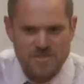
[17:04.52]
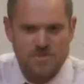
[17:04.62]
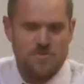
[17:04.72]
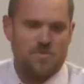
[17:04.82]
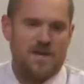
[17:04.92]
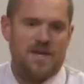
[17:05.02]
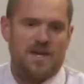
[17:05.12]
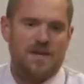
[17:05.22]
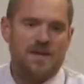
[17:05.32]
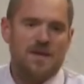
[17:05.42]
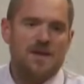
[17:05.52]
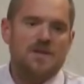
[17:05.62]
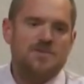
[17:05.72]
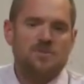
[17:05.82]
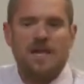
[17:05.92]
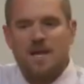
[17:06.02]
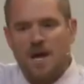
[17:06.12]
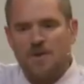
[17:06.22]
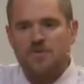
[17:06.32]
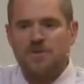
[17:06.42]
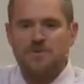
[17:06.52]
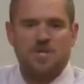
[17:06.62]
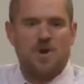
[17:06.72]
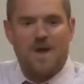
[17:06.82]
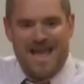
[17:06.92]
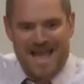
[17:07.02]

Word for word: certain way so, like 100 years ago,